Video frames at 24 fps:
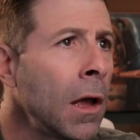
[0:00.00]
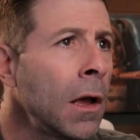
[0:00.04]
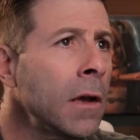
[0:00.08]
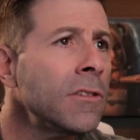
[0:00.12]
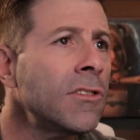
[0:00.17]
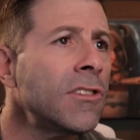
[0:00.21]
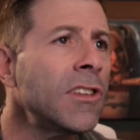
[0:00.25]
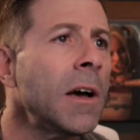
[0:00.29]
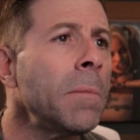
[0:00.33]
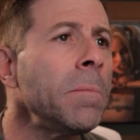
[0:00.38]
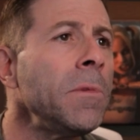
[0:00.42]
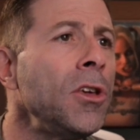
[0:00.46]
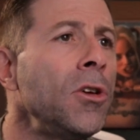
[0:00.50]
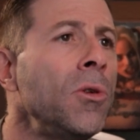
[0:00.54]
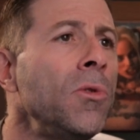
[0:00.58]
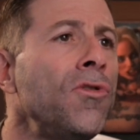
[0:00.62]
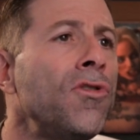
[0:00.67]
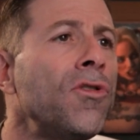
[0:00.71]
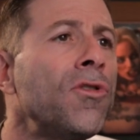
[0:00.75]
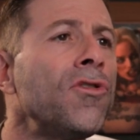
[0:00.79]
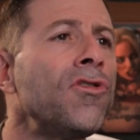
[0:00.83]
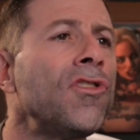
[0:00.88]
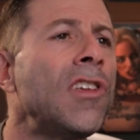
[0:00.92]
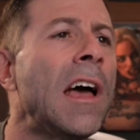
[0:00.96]
Some
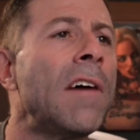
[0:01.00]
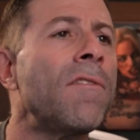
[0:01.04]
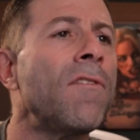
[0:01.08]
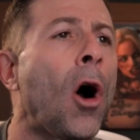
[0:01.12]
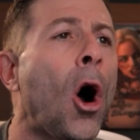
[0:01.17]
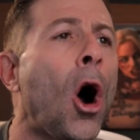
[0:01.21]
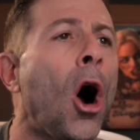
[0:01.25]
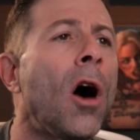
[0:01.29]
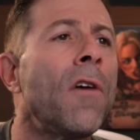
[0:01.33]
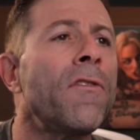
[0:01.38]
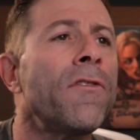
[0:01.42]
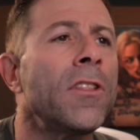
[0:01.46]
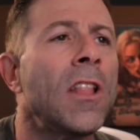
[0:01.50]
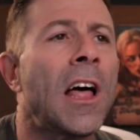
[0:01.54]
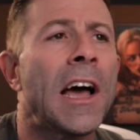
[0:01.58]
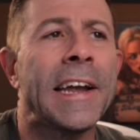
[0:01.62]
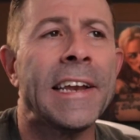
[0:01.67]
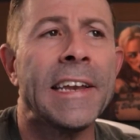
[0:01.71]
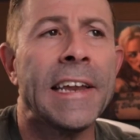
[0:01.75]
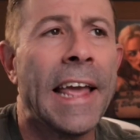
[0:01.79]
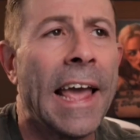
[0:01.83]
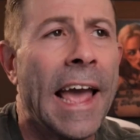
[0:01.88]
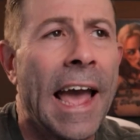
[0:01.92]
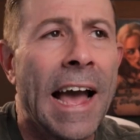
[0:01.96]
users have
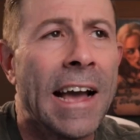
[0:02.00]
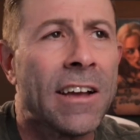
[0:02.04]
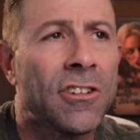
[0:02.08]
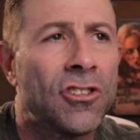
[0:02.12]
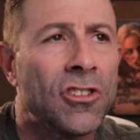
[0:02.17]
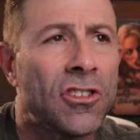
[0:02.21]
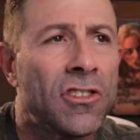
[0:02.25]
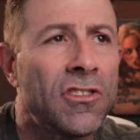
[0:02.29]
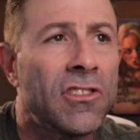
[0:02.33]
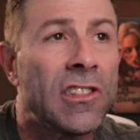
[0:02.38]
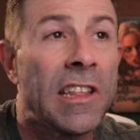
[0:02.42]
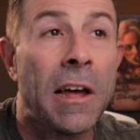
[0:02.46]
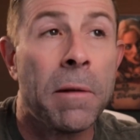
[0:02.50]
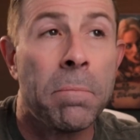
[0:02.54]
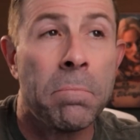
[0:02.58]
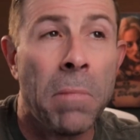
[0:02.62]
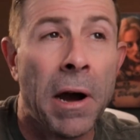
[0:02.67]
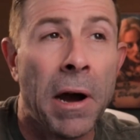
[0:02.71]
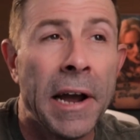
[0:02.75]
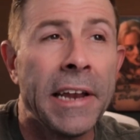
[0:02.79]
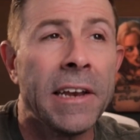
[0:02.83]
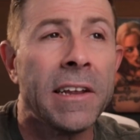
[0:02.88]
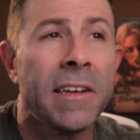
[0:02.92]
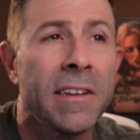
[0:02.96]
offline caches that
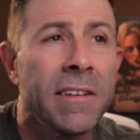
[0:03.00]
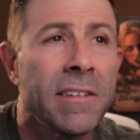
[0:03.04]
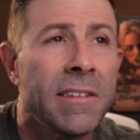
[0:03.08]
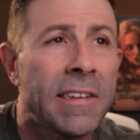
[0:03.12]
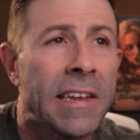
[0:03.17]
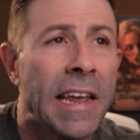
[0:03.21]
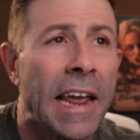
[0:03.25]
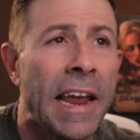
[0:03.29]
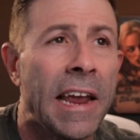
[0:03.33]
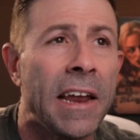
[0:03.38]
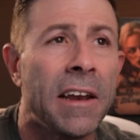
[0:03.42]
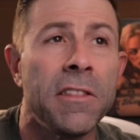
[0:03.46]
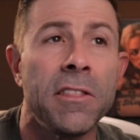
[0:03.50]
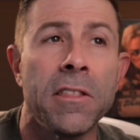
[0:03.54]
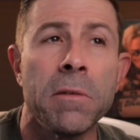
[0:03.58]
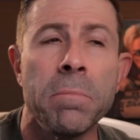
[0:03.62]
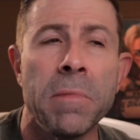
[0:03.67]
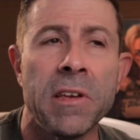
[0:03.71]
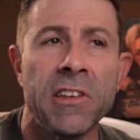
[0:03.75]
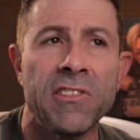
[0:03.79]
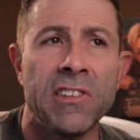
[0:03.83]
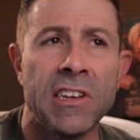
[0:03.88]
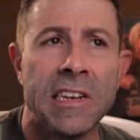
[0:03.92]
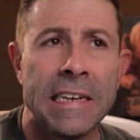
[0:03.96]
might contain the
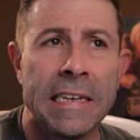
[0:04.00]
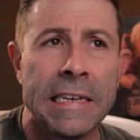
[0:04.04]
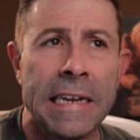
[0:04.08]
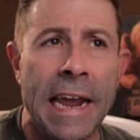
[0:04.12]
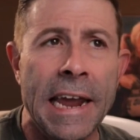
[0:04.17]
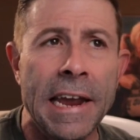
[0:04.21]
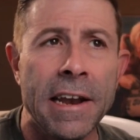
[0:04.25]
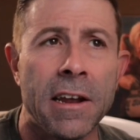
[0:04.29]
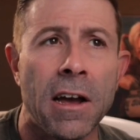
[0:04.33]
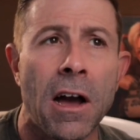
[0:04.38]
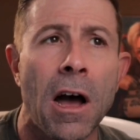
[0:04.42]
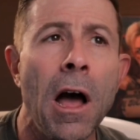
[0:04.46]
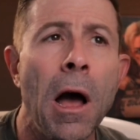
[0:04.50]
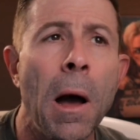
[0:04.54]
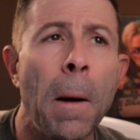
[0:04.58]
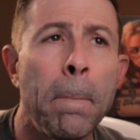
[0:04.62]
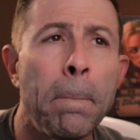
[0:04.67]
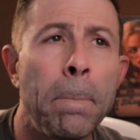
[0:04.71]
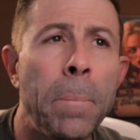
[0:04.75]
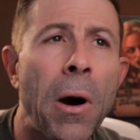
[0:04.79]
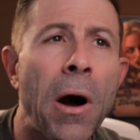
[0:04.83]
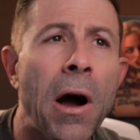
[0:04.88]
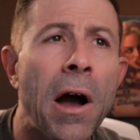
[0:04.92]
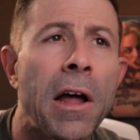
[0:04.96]
missing data,
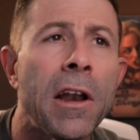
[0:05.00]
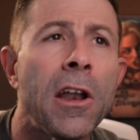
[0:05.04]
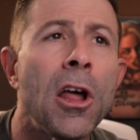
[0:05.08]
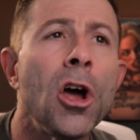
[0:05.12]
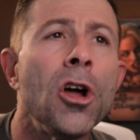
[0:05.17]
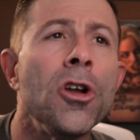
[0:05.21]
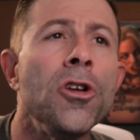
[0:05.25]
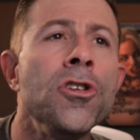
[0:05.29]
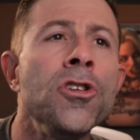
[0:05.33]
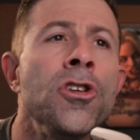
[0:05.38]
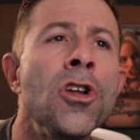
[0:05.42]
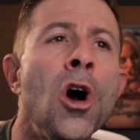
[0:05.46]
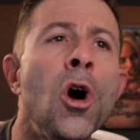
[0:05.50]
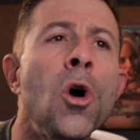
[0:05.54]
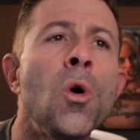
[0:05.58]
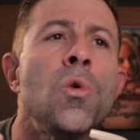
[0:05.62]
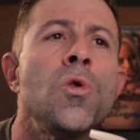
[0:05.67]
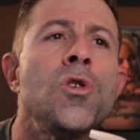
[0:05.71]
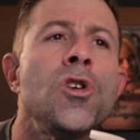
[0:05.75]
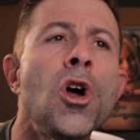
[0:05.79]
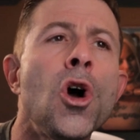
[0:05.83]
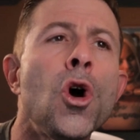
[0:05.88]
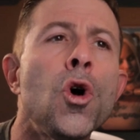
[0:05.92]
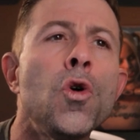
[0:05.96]
but no
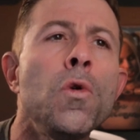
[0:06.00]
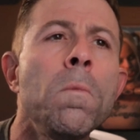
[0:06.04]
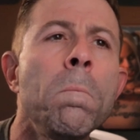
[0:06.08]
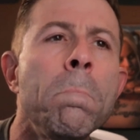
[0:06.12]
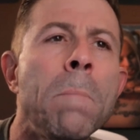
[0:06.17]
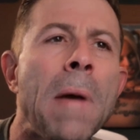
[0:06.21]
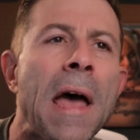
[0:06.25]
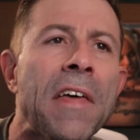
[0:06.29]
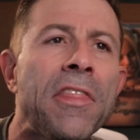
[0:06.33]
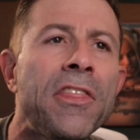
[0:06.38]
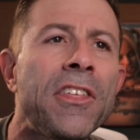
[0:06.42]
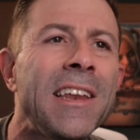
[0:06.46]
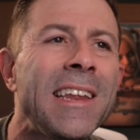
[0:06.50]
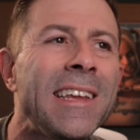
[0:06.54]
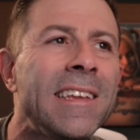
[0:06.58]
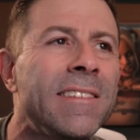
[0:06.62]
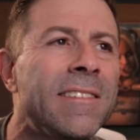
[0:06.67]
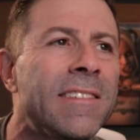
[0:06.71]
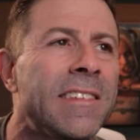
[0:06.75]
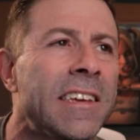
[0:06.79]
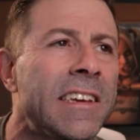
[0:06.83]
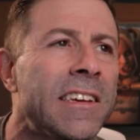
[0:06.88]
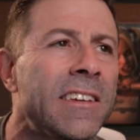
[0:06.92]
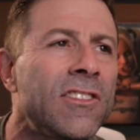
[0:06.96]
known method
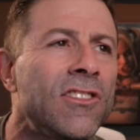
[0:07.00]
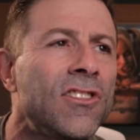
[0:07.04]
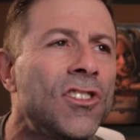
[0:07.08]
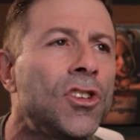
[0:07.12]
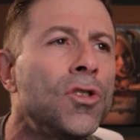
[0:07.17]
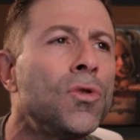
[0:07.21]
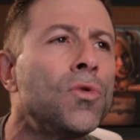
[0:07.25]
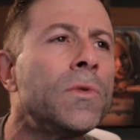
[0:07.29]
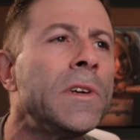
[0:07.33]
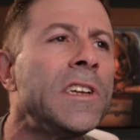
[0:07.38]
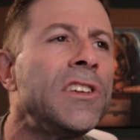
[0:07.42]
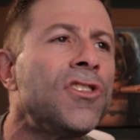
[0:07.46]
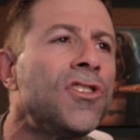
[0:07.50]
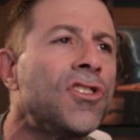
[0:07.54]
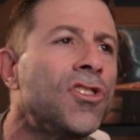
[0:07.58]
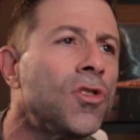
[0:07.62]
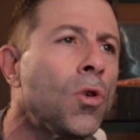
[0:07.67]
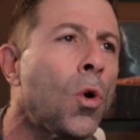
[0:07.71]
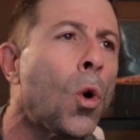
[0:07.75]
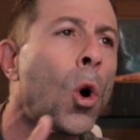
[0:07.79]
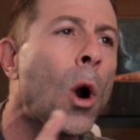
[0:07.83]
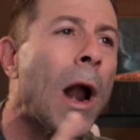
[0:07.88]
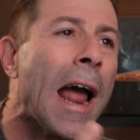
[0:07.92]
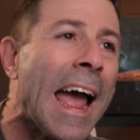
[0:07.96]
exists to
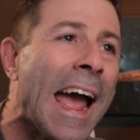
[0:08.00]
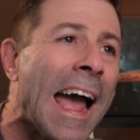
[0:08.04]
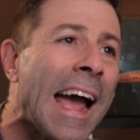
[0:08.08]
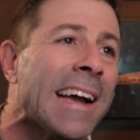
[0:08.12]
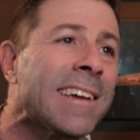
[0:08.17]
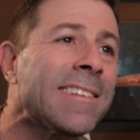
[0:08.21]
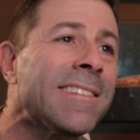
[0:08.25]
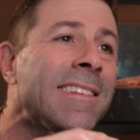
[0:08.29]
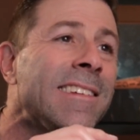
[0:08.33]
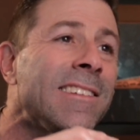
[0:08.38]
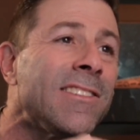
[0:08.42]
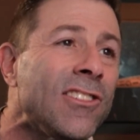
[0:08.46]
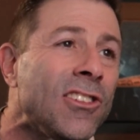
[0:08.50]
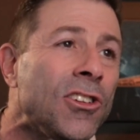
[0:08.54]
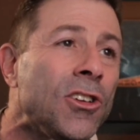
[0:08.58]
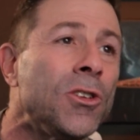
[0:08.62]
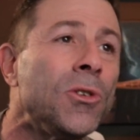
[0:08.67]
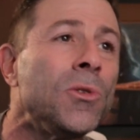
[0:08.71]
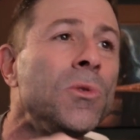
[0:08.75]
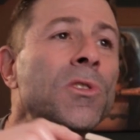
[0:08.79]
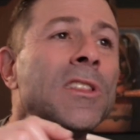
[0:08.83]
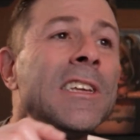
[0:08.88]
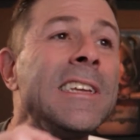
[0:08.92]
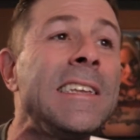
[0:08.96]
restore access
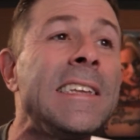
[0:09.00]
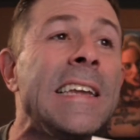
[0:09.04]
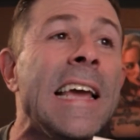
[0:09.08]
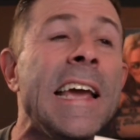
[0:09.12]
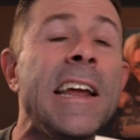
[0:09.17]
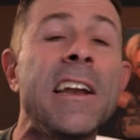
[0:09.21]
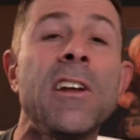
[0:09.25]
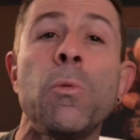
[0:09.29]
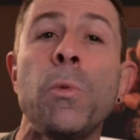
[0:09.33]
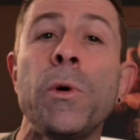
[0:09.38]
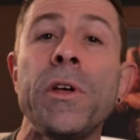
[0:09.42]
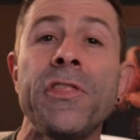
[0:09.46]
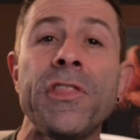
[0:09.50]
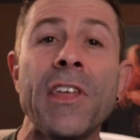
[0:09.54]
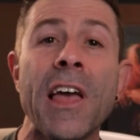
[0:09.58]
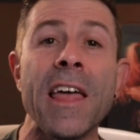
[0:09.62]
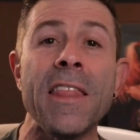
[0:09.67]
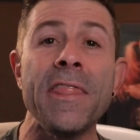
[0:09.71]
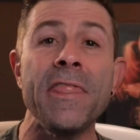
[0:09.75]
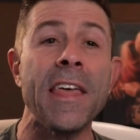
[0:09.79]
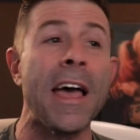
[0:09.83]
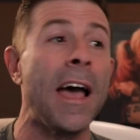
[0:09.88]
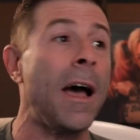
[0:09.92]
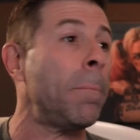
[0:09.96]
to the data
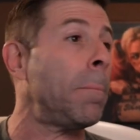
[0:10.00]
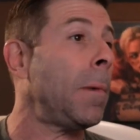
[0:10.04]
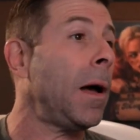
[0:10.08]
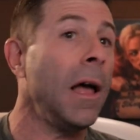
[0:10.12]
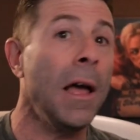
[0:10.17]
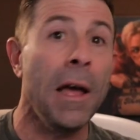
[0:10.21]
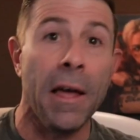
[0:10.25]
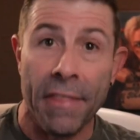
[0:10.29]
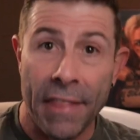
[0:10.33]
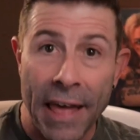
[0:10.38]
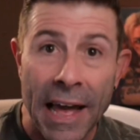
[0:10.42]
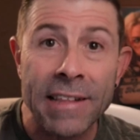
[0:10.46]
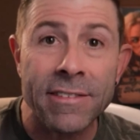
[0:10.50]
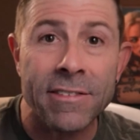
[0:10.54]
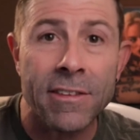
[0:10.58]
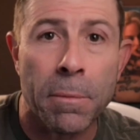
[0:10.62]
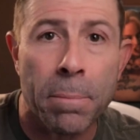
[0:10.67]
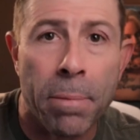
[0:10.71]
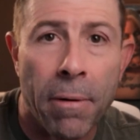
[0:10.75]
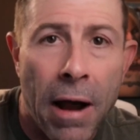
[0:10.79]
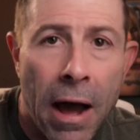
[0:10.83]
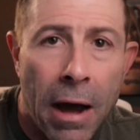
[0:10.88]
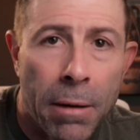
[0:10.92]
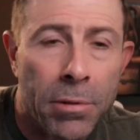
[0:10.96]
within them. That's a
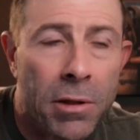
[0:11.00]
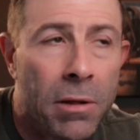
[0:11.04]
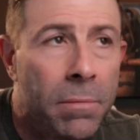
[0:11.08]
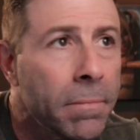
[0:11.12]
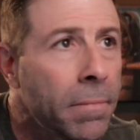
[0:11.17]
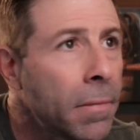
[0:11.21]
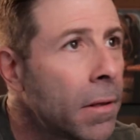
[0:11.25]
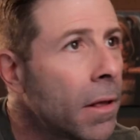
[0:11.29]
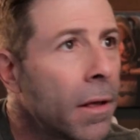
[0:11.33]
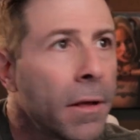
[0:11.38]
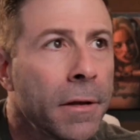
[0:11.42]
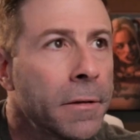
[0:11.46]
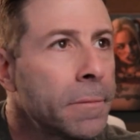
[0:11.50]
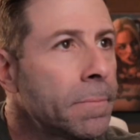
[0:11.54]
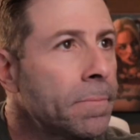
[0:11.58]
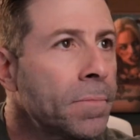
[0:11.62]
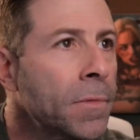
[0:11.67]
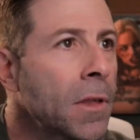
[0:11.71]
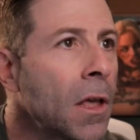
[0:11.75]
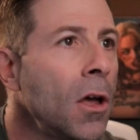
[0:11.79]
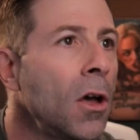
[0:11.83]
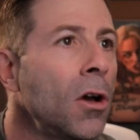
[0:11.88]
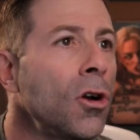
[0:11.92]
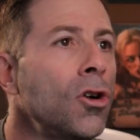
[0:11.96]
problem.
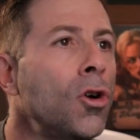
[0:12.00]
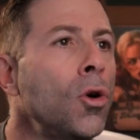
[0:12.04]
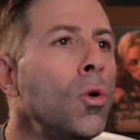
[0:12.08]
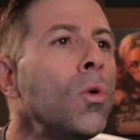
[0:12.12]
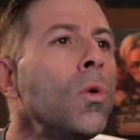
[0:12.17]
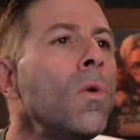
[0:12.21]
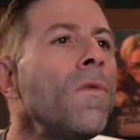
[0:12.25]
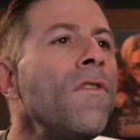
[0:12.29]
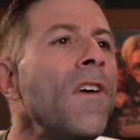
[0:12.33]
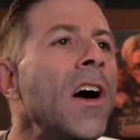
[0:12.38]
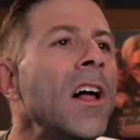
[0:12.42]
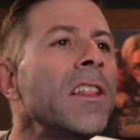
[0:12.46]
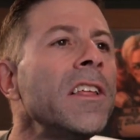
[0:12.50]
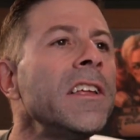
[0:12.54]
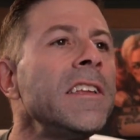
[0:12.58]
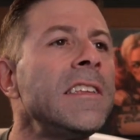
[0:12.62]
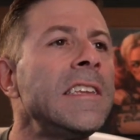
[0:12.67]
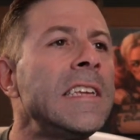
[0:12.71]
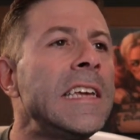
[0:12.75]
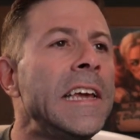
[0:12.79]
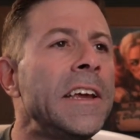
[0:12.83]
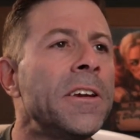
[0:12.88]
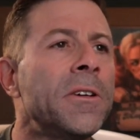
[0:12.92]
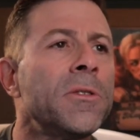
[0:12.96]
Google
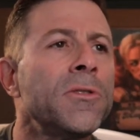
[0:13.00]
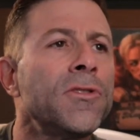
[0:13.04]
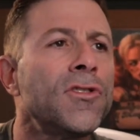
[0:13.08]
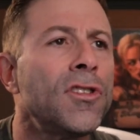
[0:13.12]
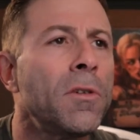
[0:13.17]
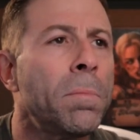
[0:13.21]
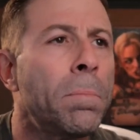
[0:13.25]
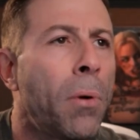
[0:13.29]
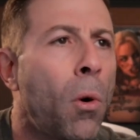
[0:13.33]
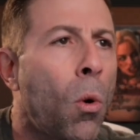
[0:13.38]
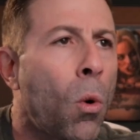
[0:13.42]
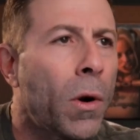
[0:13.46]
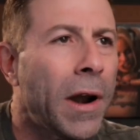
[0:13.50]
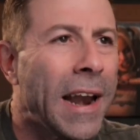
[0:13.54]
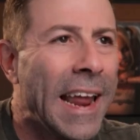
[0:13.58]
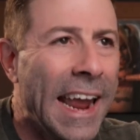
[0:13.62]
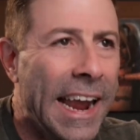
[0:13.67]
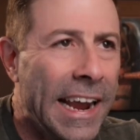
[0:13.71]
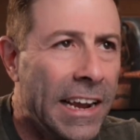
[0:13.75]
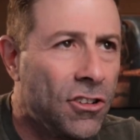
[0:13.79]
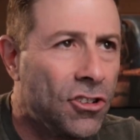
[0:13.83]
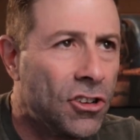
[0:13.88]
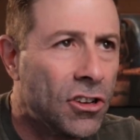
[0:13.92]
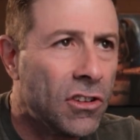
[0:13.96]
volunteer support
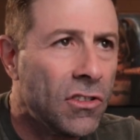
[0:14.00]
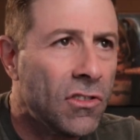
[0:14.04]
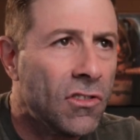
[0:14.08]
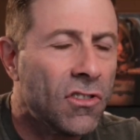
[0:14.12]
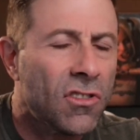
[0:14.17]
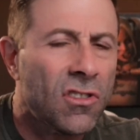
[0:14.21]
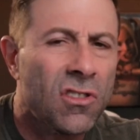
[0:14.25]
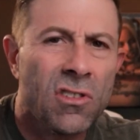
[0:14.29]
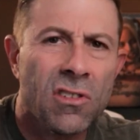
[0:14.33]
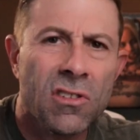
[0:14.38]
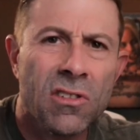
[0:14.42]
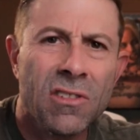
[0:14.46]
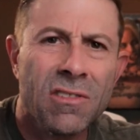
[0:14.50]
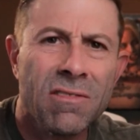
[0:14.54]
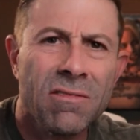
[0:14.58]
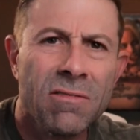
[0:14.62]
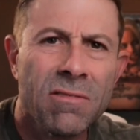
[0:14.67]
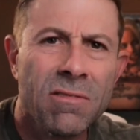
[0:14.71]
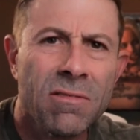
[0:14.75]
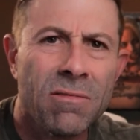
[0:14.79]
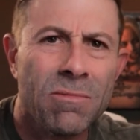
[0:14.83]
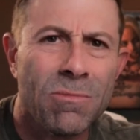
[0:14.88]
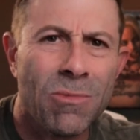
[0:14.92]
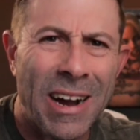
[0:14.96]
agents,
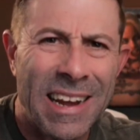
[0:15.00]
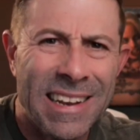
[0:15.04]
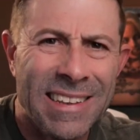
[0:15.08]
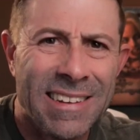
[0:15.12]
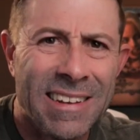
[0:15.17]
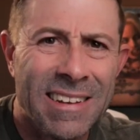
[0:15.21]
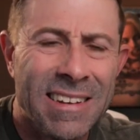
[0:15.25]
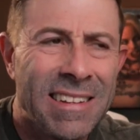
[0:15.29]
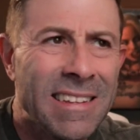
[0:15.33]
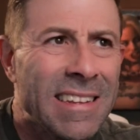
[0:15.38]
what?